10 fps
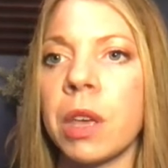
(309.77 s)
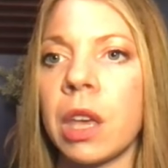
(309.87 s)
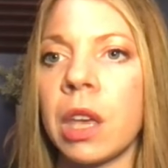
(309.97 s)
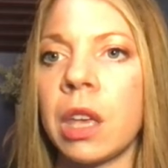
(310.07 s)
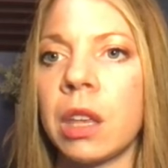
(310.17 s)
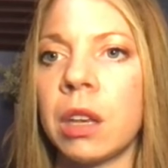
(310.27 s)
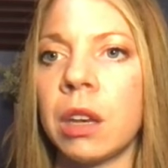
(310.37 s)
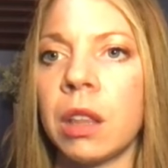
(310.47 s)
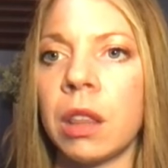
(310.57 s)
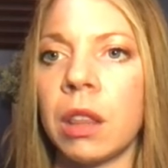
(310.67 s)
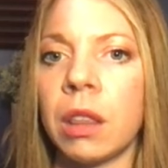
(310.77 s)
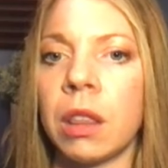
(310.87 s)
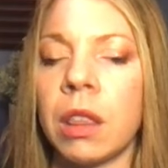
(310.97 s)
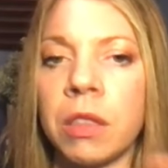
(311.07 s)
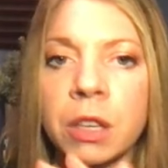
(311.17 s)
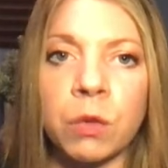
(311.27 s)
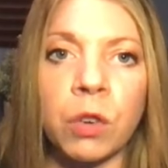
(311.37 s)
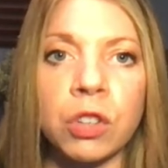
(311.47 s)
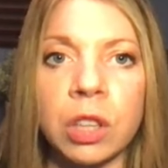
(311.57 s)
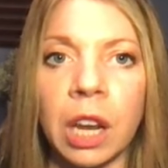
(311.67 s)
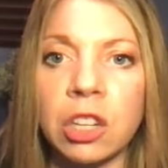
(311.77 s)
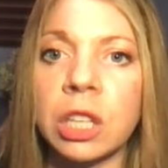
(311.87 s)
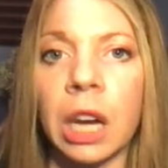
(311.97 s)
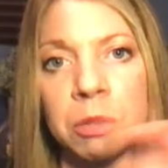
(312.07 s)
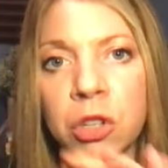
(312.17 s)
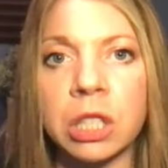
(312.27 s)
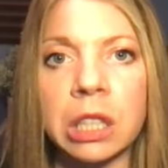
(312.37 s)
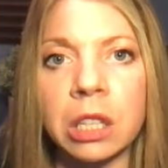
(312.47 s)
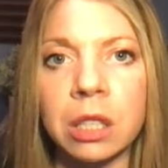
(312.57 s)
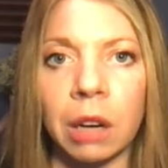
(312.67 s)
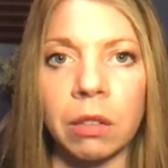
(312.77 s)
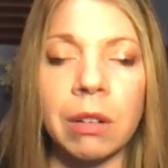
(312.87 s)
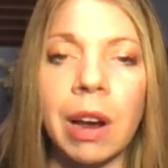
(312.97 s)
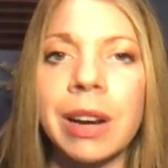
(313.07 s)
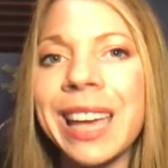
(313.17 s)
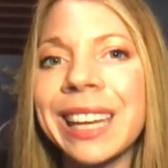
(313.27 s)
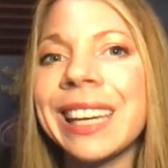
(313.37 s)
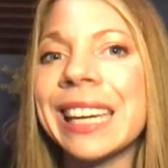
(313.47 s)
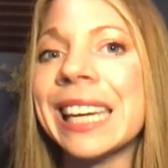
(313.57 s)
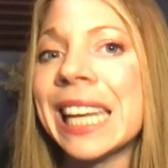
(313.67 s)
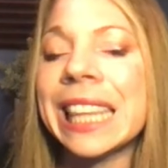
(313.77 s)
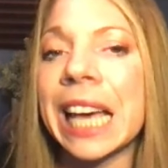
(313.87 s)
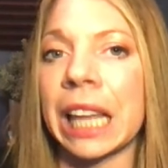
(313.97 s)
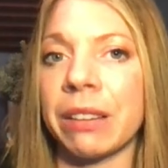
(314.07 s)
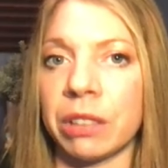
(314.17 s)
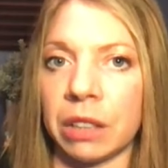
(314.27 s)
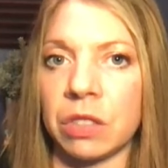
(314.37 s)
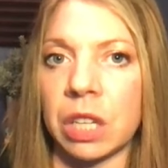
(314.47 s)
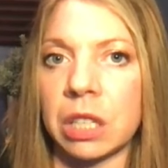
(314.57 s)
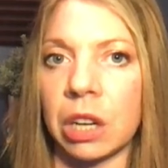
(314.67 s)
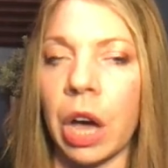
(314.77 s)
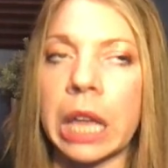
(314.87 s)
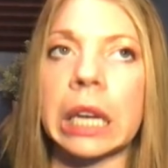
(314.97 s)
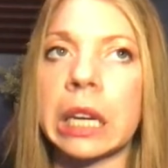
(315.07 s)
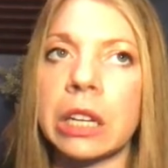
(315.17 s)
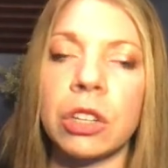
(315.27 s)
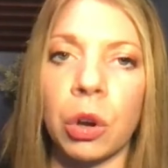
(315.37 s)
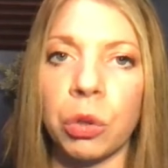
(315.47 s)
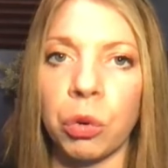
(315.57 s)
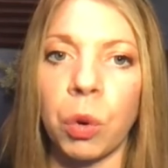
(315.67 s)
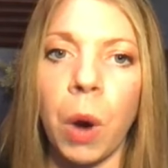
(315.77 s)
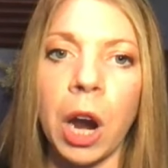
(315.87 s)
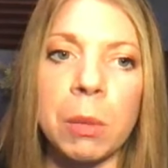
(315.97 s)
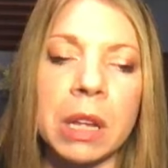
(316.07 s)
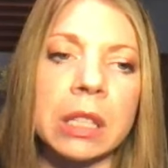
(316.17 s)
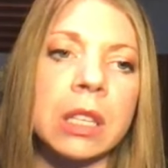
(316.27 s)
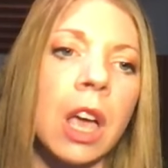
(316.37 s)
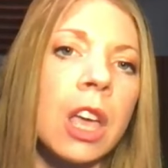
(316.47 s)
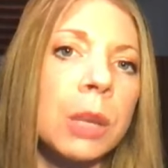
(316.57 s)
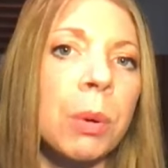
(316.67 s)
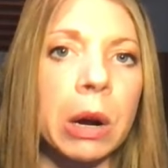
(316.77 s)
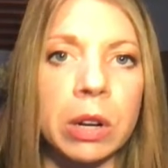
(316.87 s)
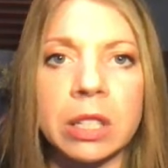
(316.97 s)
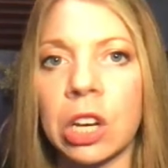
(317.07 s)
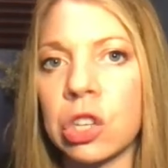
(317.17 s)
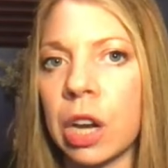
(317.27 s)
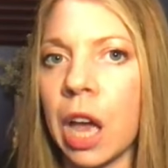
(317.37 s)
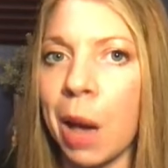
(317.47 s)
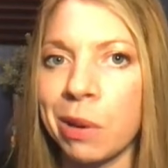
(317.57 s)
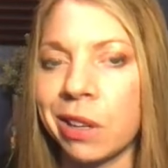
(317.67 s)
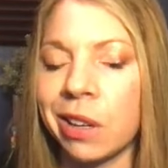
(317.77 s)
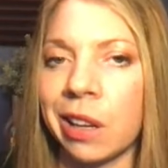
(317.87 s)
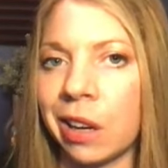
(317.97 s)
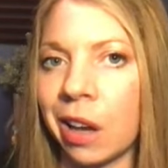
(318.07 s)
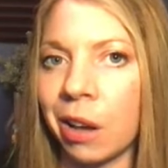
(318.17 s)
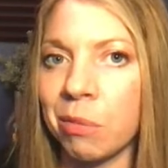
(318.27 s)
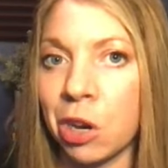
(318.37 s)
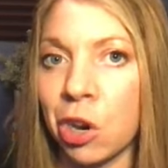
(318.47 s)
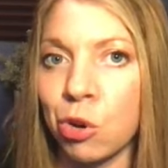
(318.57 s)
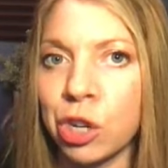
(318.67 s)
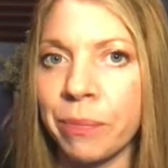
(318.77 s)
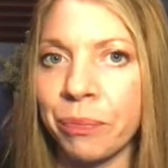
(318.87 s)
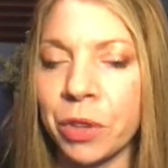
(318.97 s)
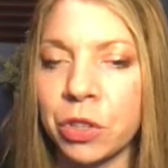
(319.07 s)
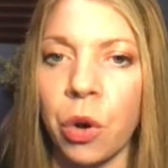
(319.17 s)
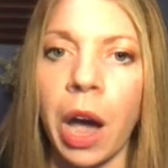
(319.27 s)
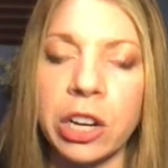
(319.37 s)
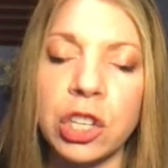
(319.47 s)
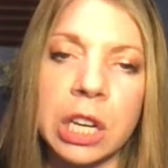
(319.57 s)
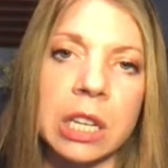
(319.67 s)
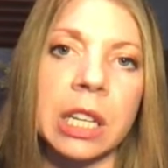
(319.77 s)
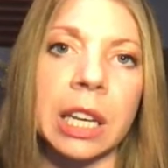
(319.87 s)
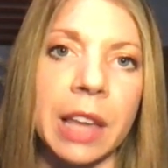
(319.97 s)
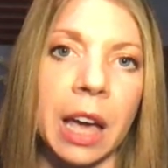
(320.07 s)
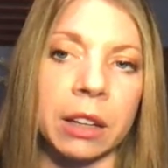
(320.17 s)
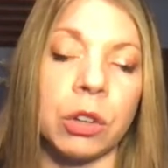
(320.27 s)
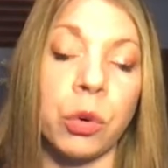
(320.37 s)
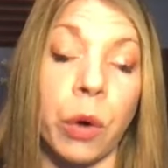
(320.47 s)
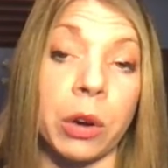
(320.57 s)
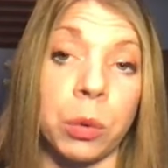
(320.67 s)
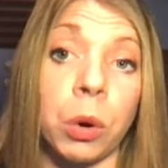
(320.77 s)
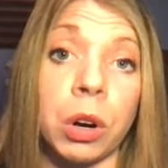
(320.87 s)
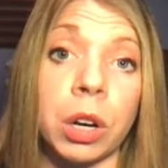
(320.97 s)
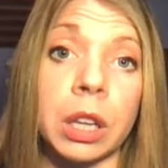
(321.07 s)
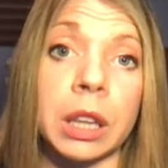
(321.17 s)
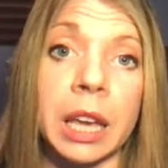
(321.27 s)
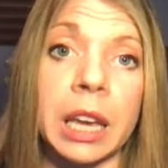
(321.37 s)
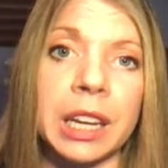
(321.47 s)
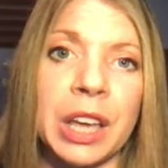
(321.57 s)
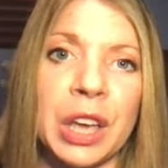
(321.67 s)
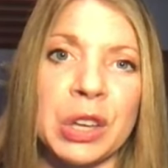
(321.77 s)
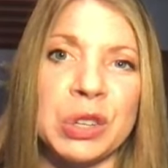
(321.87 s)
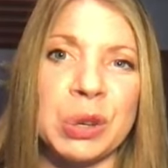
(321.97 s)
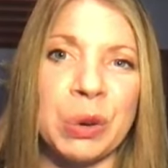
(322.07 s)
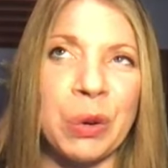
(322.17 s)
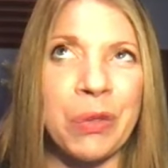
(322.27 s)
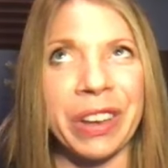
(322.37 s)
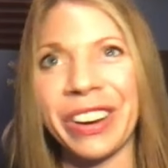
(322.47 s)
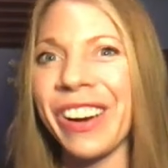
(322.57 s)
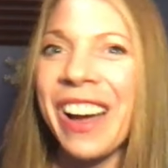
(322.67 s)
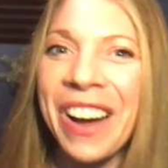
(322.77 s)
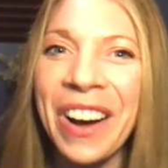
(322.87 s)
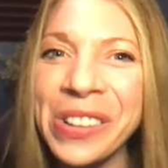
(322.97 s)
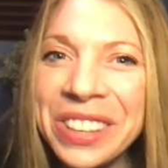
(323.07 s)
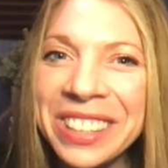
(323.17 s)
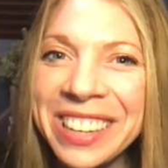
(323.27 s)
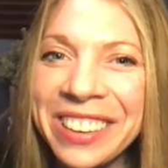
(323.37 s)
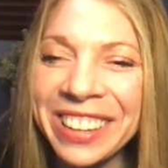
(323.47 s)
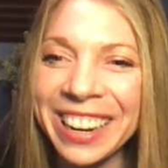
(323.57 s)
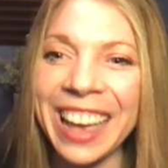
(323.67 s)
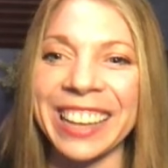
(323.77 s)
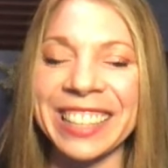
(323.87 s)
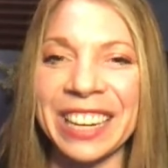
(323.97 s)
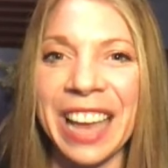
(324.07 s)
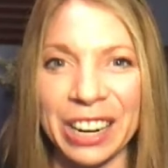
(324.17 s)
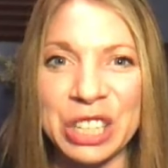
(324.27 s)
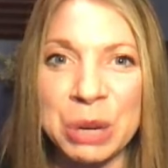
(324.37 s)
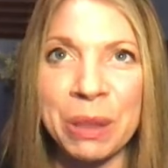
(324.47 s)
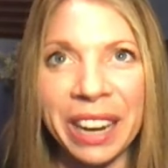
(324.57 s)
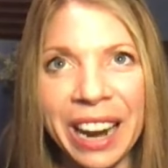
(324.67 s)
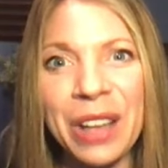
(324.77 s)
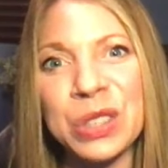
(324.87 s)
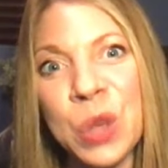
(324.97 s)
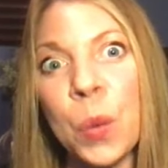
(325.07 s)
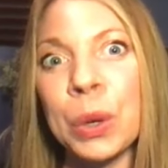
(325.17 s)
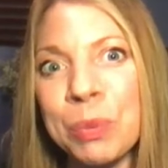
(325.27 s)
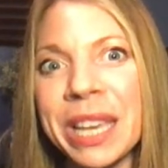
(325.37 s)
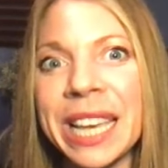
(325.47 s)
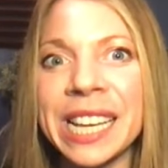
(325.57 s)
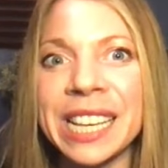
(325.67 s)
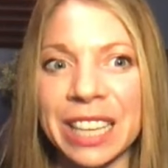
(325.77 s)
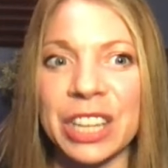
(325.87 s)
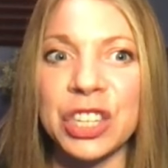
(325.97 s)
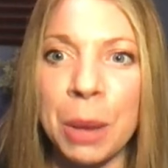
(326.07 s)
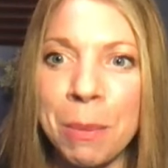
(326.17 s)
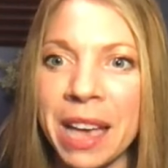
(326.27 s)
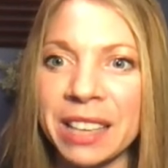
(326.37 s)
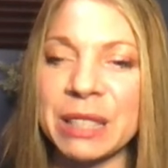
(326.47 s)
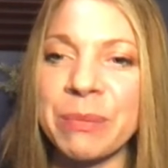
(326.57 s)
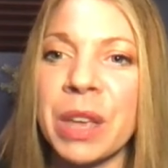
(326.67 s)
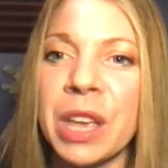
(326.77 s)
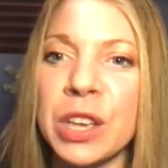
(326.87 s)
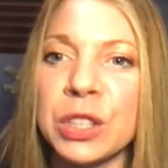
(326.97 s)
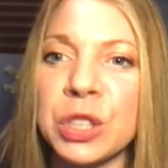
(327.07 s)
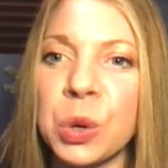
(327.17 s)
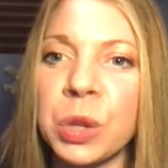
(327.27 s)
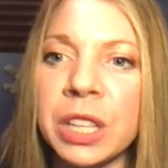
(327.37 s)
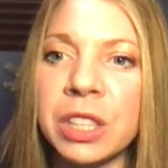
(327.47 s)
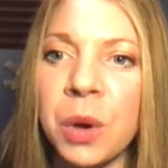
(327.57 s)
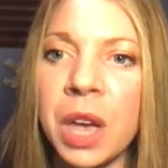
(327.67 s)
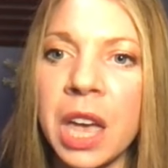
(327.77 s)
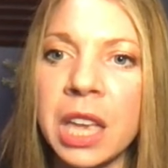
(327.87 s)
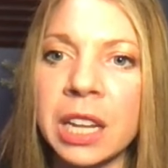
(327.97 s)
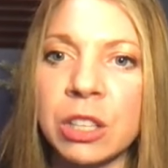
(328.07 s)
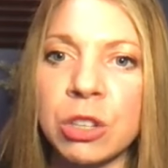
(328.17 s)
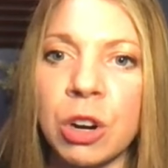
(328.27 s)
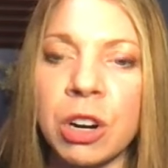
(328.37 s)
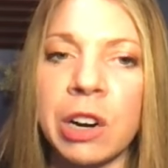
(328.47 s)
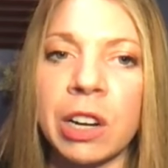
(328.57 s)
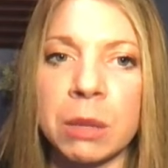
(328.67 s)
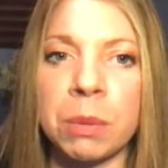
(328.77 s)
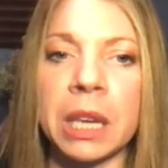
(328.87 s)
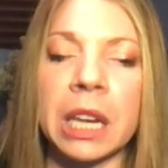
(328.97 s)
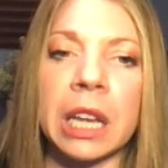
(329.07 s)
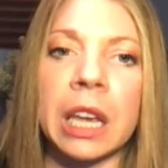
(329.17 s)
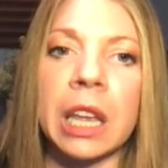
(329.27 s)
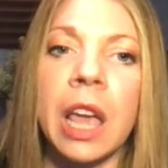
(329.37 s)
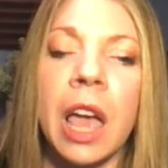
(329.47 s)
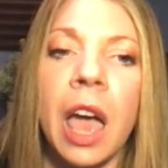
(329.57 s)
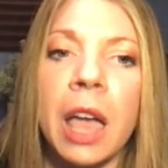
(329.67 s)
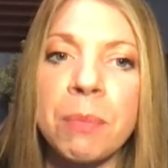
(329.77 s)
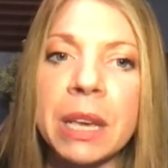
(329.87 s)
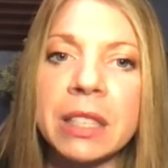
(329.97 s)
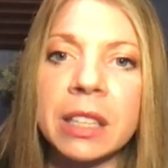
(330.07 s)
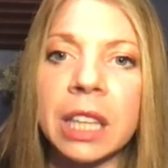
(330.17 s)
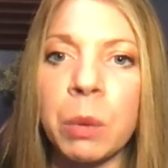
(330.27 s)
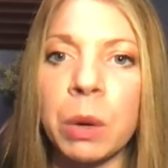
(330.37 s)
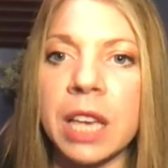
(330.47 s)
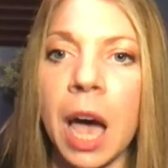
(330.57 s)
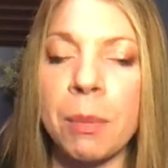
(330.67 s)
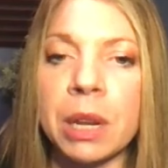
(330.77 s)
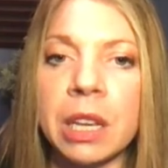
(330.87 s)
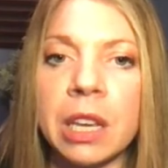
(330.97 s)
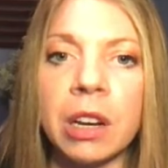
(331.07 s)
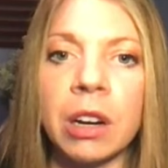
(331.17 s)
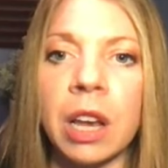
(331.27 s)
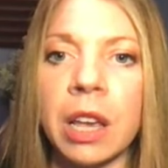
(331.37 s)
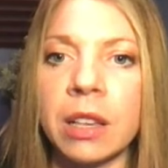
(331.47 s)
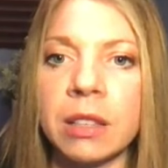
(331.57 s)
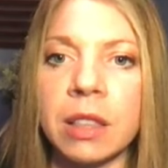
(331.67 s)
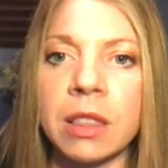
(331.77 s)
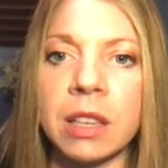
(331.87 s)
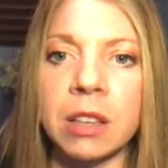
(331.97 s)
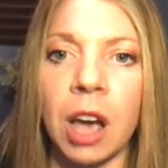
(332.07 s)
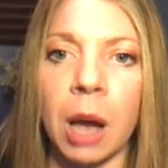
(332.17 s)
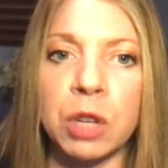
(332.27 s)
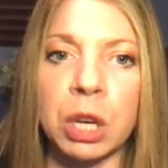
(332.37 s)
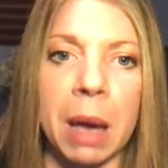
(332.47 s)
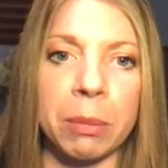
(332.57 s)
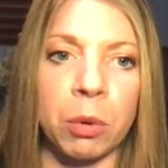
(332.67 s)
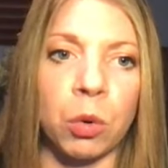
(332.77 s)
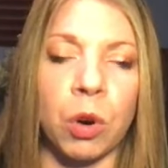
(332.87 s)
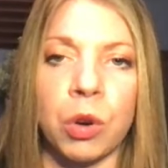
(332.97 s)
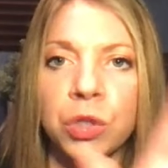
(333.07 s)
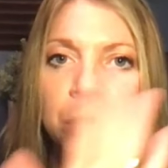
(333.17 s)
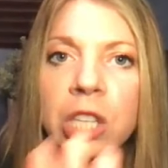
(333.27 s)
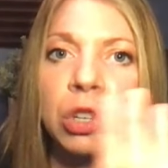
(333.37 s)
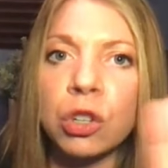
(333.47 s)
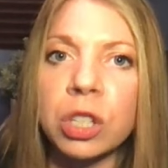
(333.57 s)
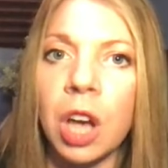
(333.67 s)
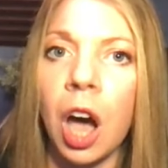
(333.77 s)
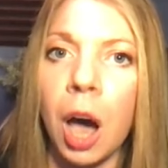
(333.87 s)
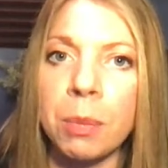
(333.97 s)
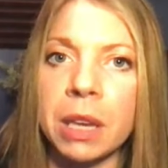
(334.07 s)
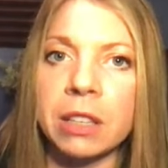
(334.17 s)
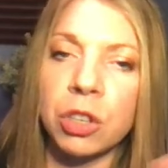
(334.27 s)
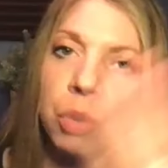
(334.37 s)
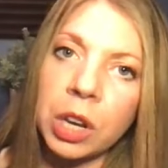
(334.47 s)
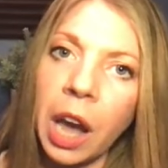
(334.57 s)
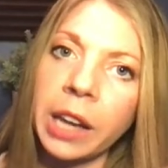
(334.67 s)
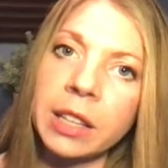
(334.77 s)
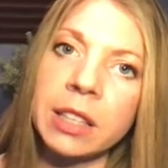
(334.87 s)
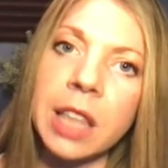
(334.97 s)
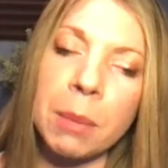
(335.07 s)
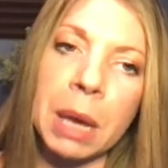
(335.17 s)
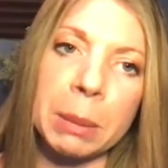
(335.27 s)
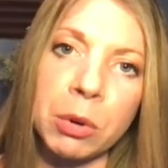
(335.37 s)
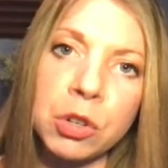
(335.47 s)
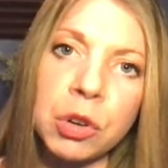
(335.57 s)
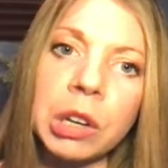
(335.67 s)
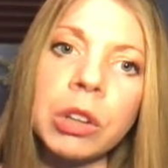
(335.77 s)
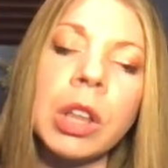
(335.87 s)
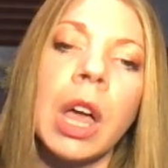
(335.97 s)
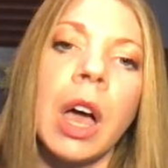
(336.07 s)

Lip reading: In this version that I just did the discovery round. I didn't need that level of detail. I didn't need to go through requirements. The prioritization happened in Notion. So I just needed to get that groundwork laid to figure out how all this stuff connects and actually plan it out so it wouldn't be such a mess. So let's go ahead and start here at the beginning. And basically what's happening here is this object map grows. So these are just copies. So you can kind of see that paper trail.